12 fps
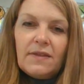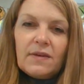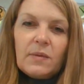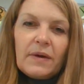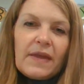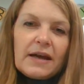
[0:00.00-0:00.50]

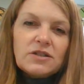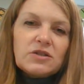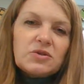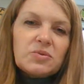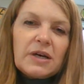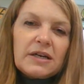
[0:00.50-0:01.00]
The one that
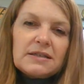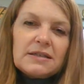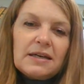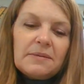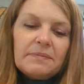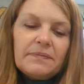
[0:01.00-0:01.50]
tricked
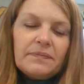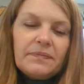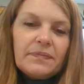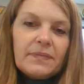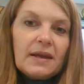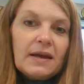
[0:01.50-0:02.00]
him,
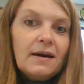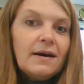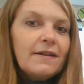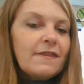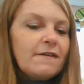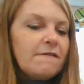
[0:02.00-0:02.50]

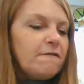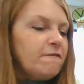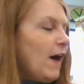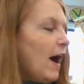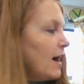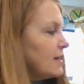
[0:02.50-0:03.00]
the
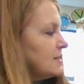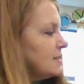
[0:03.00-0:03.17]
fox.